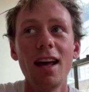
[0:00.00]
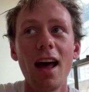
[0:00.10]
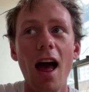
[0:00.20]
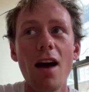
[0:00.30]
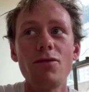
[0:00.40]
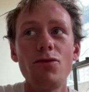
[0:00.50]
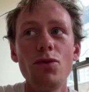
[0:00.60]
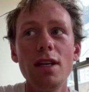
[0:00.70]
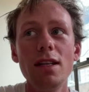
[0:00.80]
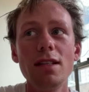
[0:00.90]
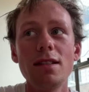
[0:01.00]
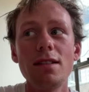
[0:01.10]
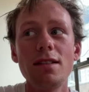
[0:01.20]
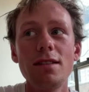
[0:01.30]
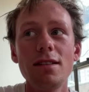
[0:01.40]
have
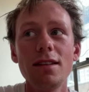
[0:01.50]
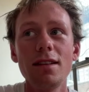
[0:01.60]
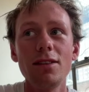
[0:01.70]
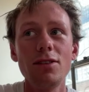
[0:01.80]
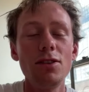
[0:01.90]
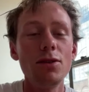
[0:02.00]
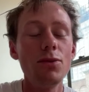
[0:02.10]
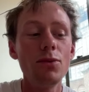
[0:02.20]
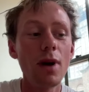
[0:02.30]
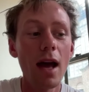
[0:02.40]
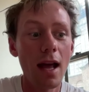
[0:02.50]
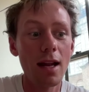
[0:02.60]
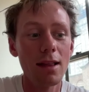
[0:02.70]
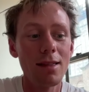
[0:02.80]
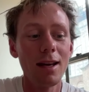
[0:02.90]
Reese do
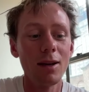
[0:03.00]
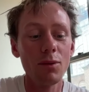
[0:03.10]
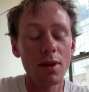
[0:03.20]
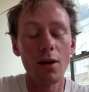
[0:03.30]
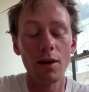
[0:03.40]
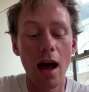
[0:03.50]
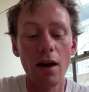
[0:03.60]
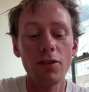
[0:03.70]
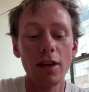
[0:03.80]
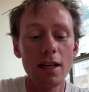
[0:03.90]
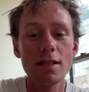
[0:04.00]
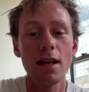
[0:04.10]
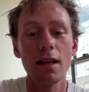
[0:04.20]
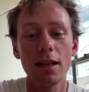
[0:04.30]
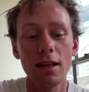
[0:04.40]
anything without laughing. He's
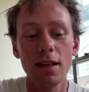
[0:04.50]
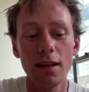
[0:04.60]
like,